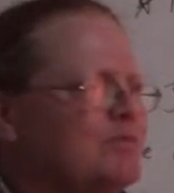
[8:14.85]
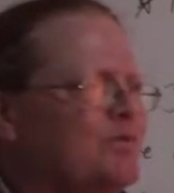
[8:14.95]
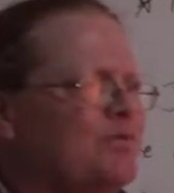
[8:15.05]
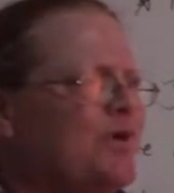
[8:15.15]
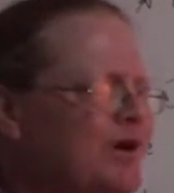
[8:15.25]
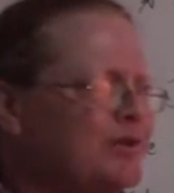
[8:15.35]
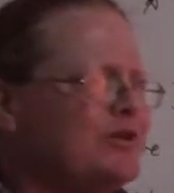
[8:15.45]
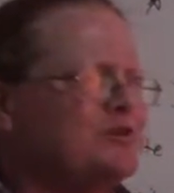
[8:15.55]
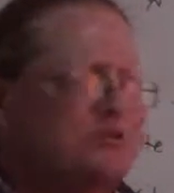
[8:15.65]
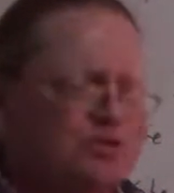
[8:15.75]
Why are
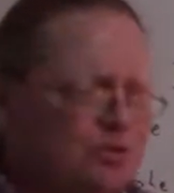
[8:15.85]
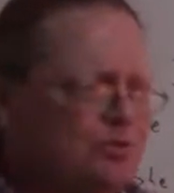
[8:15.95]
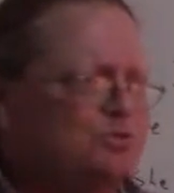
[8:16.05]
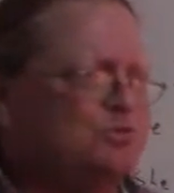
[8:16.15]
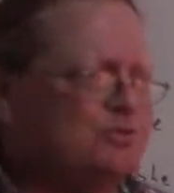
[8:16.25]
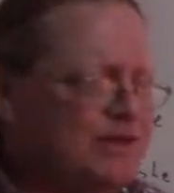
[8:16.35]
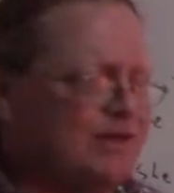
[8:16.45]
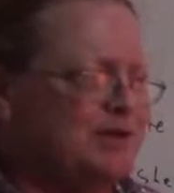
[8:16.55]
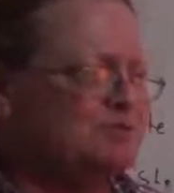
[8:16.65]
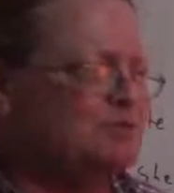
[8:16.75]
you so
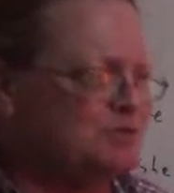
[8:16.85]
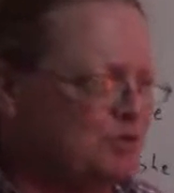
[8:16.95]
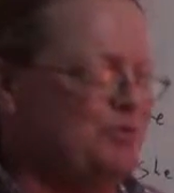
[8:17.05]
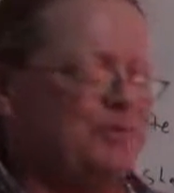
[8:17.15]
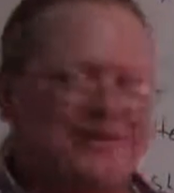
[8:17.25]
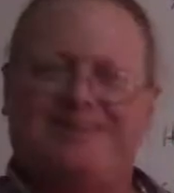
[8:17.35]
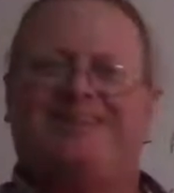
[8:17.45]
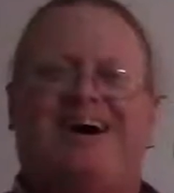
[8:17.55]
damn stupid?"